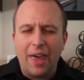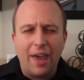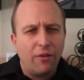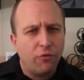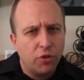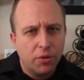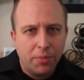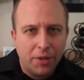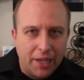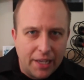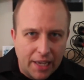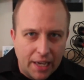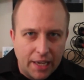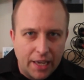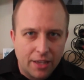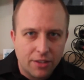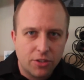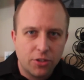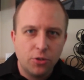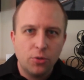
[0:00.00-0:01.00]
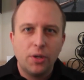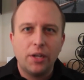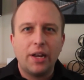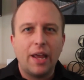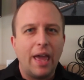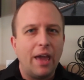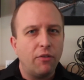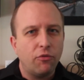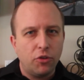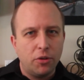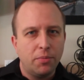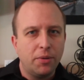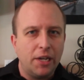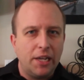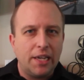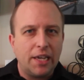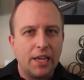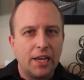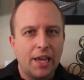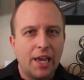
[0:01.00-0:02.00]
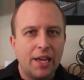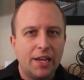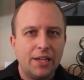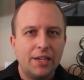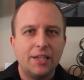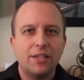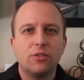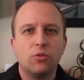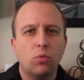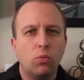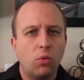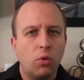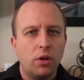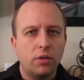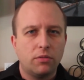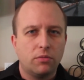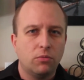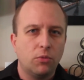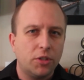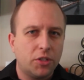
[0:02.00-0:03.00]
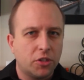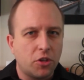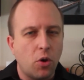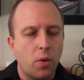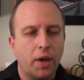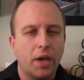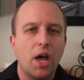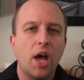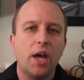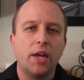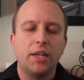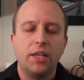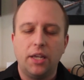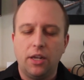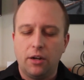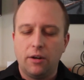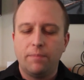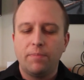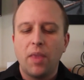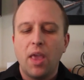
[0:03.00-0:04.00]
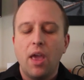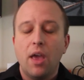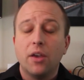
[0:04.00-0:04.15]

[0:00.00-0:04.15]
everybody can get to it, everybody can edit it, what's going on here?